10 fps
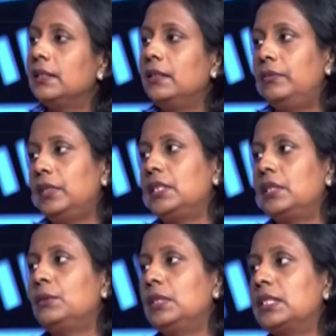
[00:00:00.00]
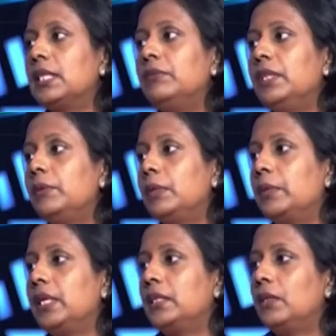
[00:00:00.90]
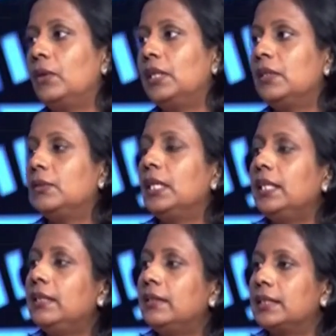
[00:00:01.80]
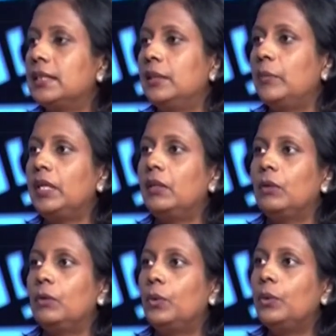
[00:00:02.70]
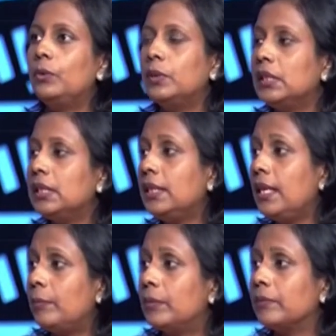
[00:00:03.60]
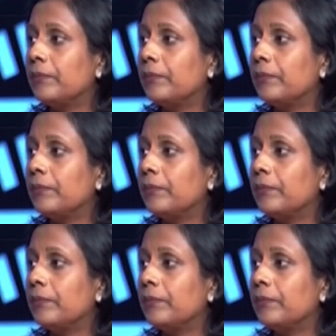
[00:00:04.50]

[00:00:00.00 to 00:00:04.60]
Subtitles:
different students have developed and according to their interests. They might not want to work in a lab.